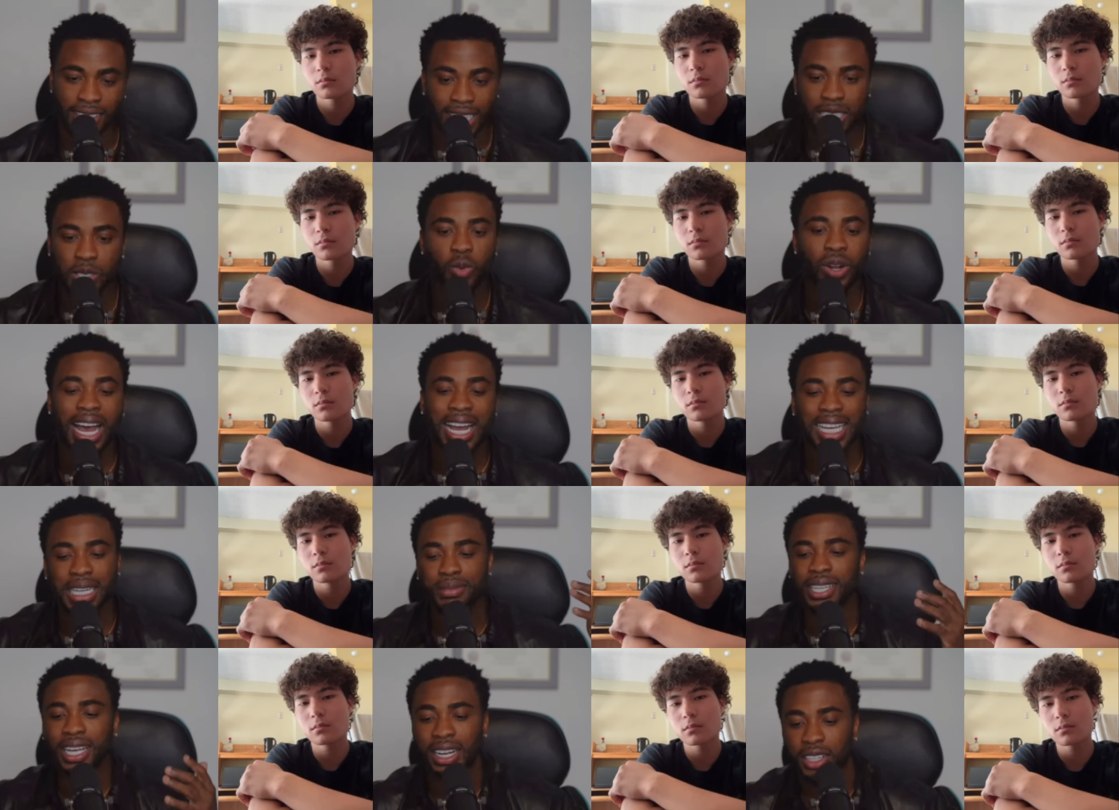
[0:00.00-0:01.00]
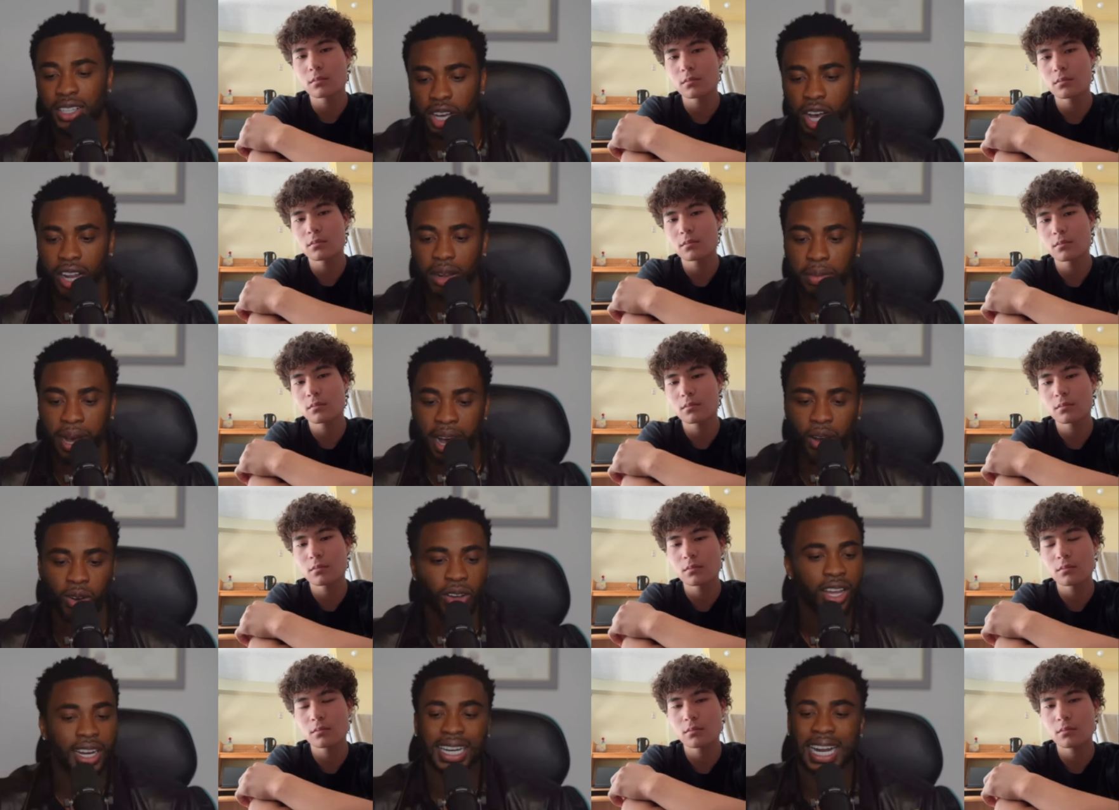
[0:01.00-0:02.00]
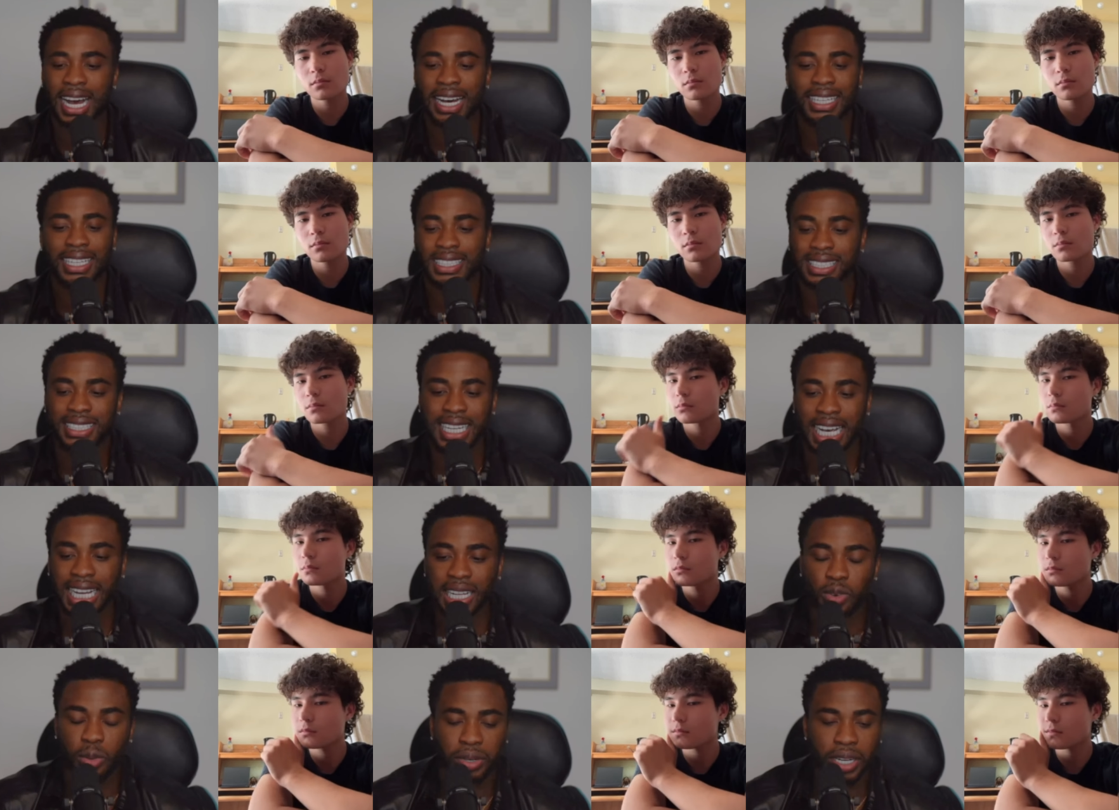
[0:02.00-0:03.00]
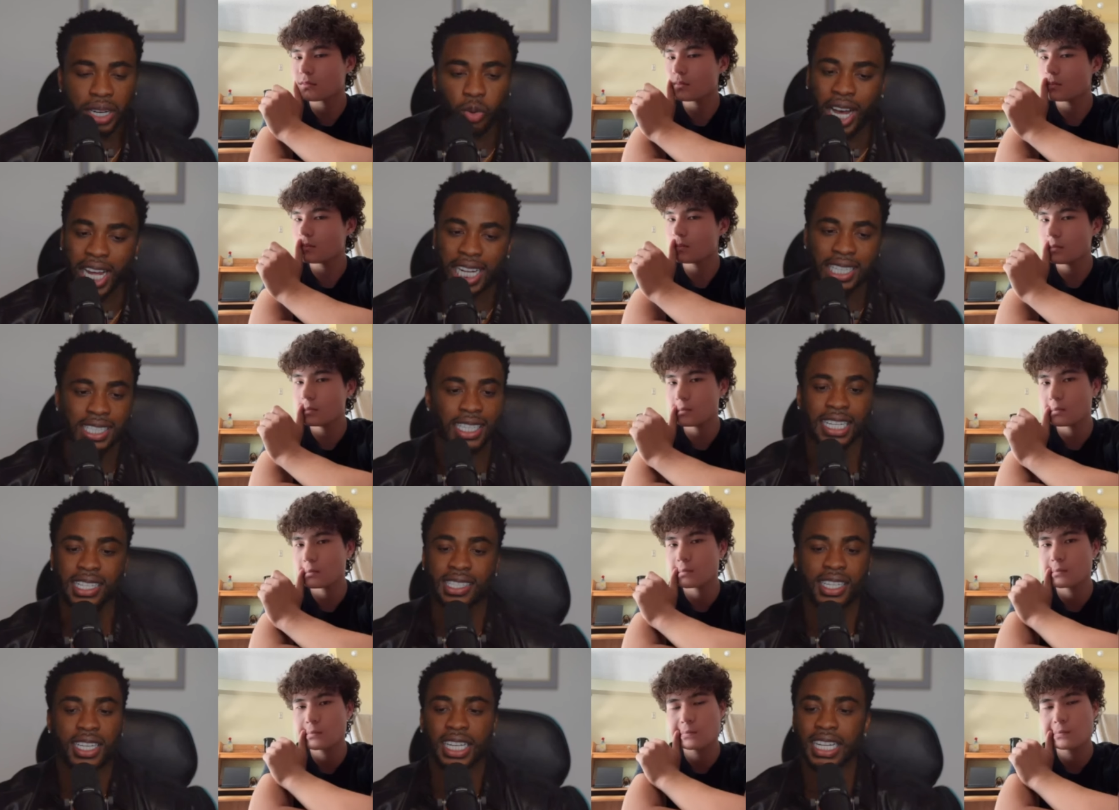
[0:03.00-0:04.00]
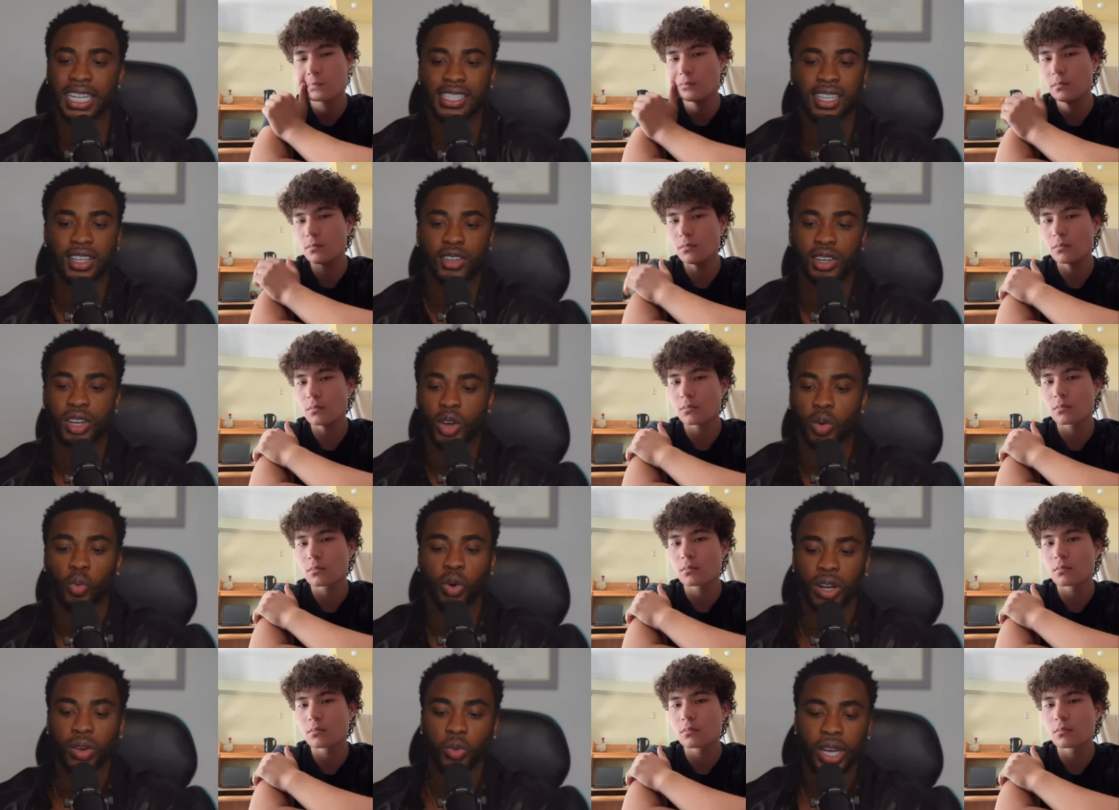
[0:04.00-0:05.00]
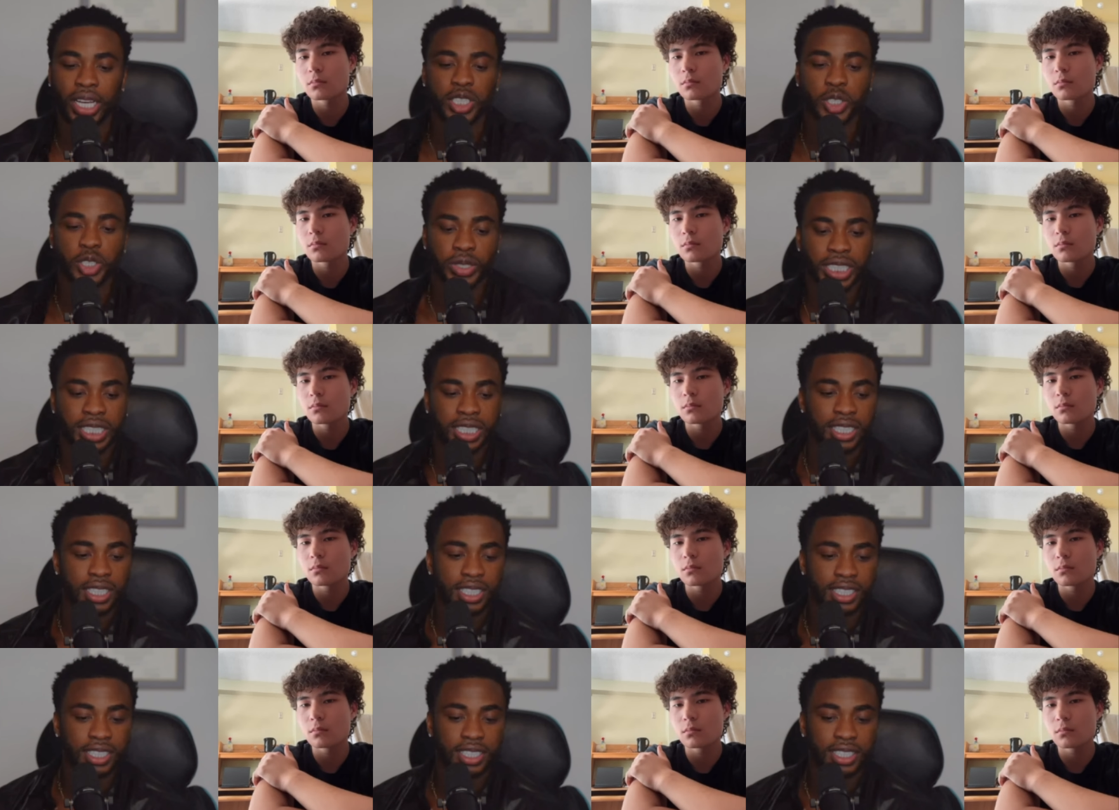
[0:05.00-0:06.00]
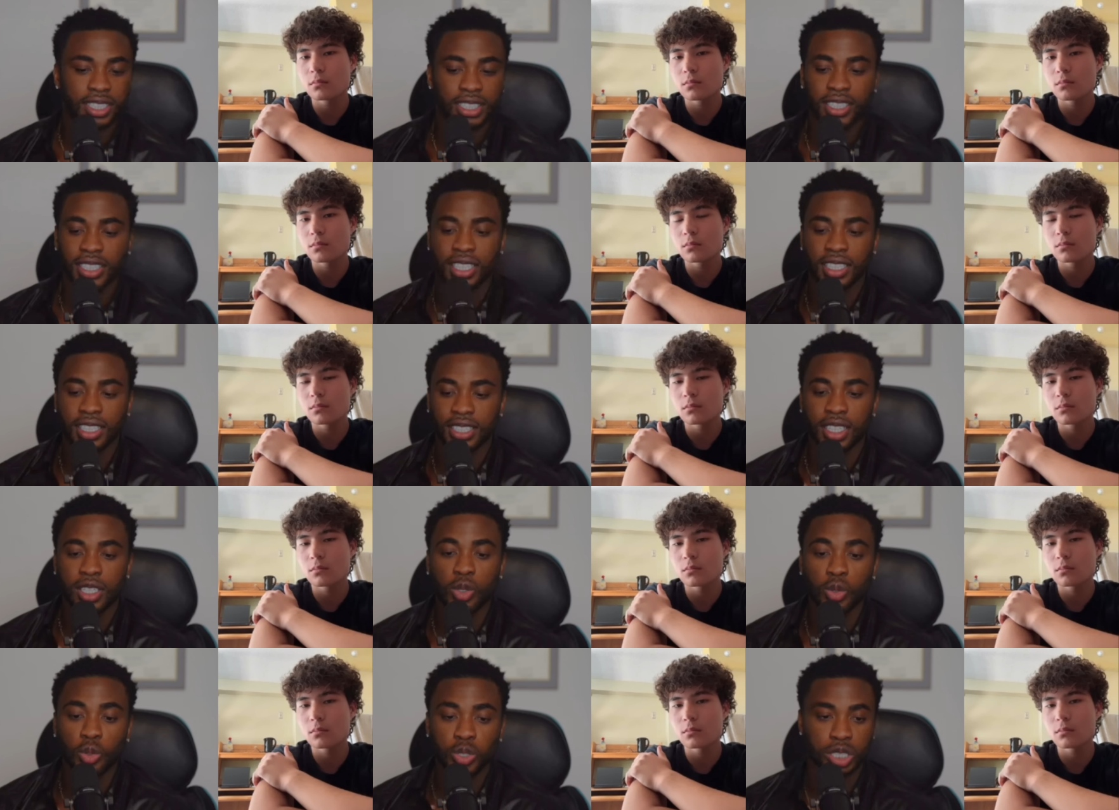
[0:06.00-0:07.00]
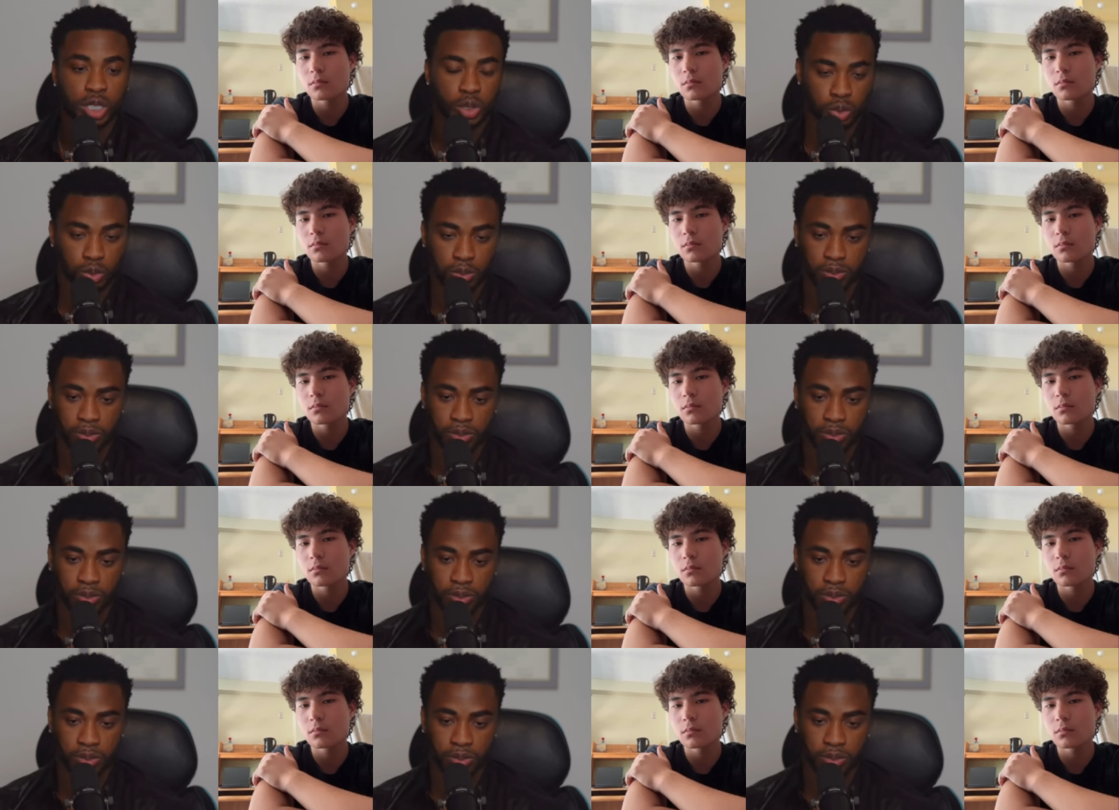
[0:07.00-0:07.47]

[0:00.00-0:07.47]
Speaker 1: This is what I keep telling y'all about not understanding women and why it's it's a it's a one way street to to to, to loser doom.